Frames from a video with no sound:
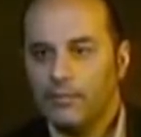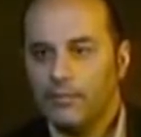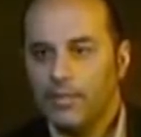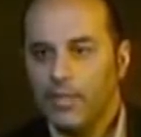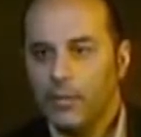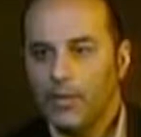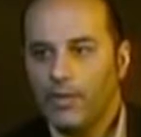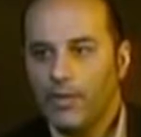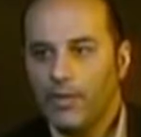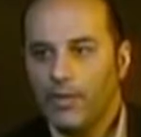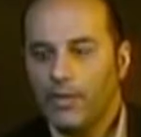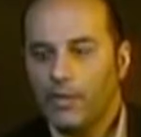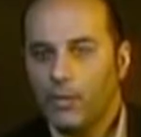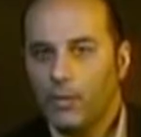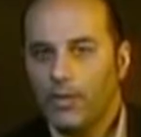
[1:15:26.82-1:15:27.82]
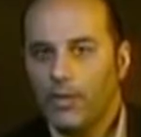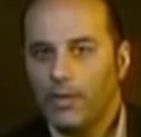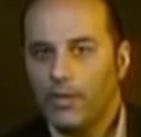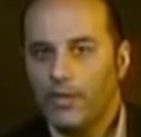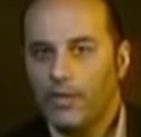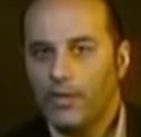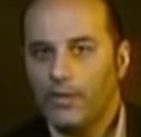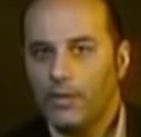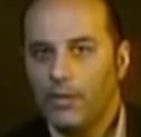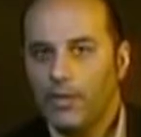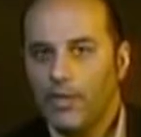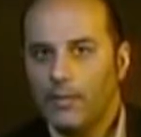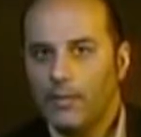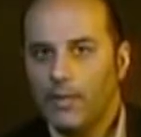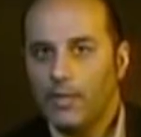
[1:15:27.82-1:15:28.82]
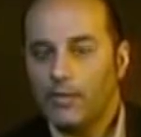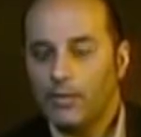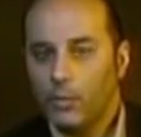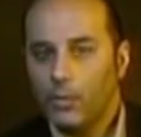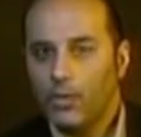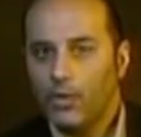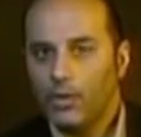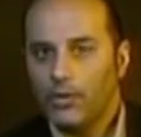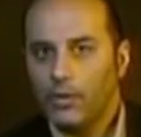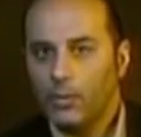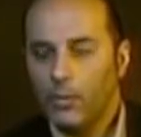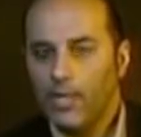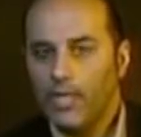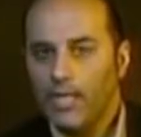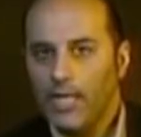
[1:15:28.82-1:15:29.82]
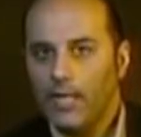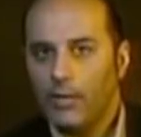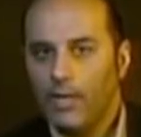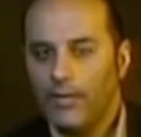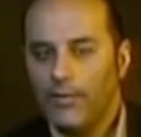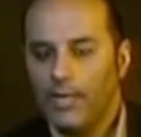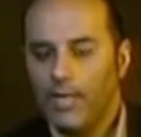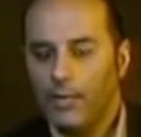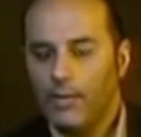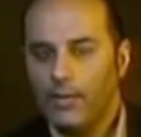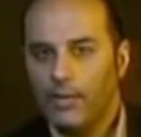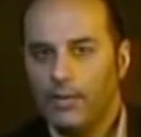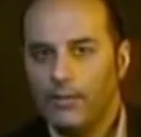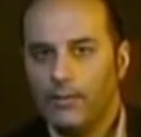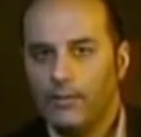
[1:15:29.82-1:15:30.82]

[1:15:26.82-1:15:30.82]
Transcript: Shall we think that the world that she is talking about is the world that we now have inherited?